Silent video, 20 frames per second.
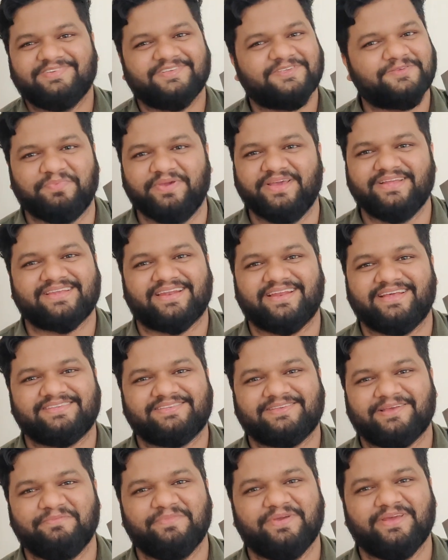
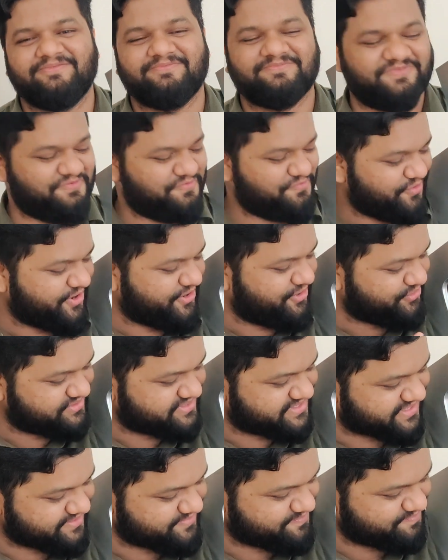Speechless. I mean, what to
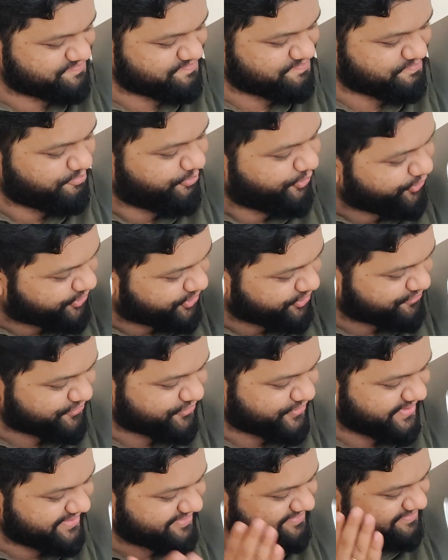say?
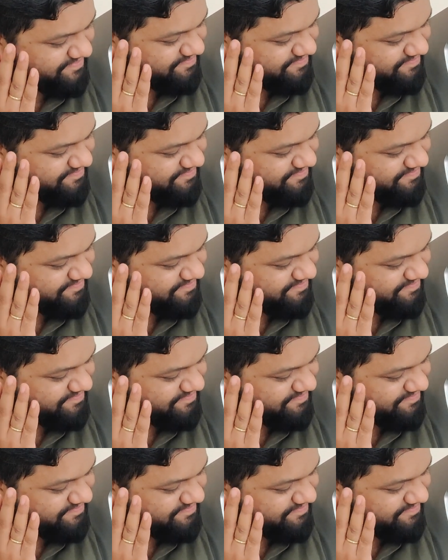Beautiful.